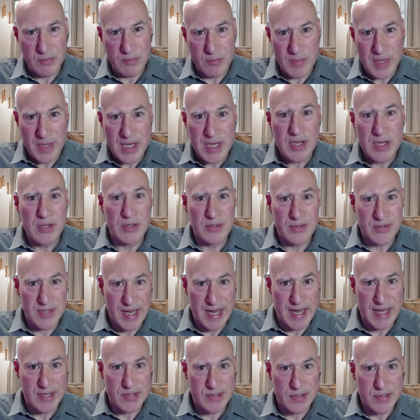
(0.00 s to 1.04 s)
menial
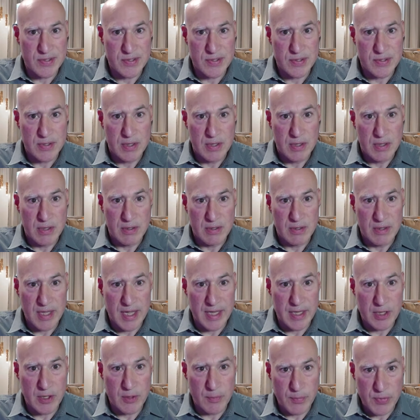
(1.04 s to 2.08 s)
tasks
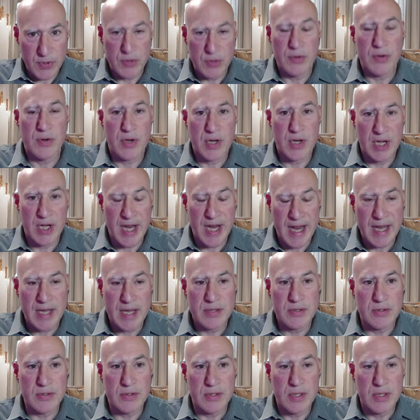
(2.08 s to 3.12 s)
that a computer can
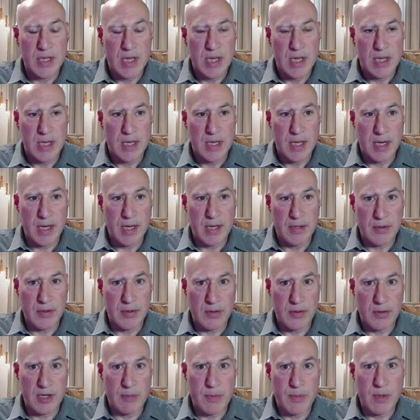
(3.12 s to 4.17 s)
handle. And
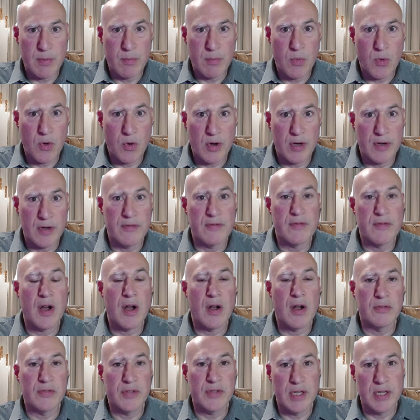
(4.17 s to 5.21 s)
they're going to be more
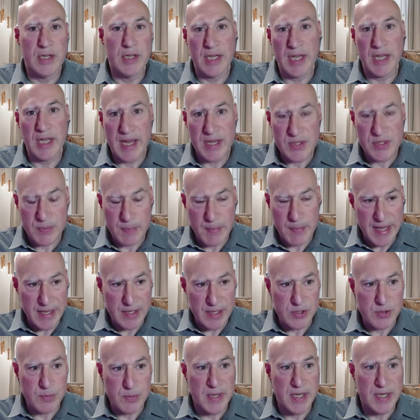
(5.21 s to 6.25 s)
involved in the case
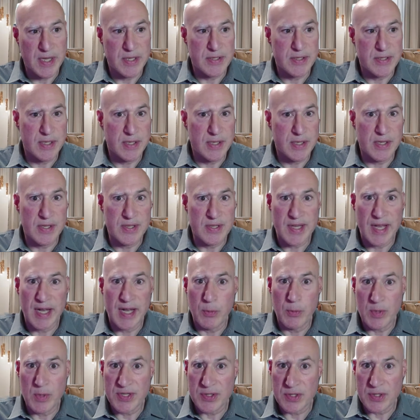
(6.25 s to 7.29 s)
management and the
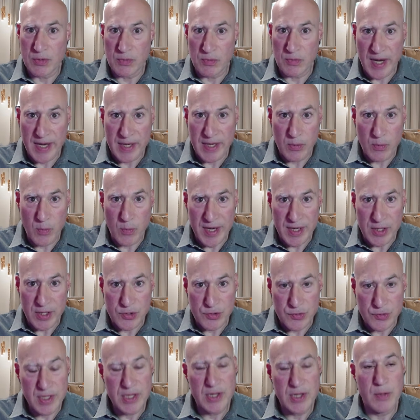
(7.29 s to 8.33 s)
deciding what's the right way to
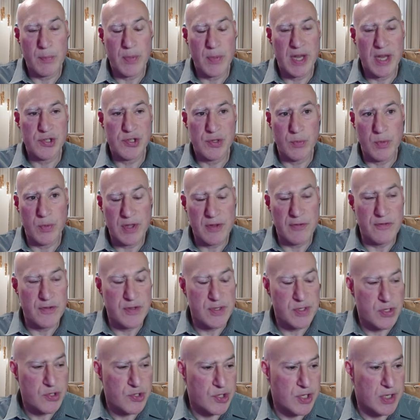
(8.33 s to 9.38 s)
treat the patient with the
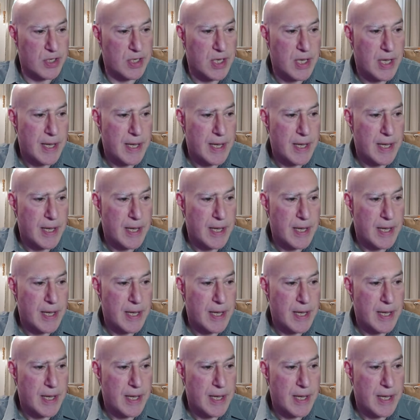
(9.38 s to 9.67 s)
physician.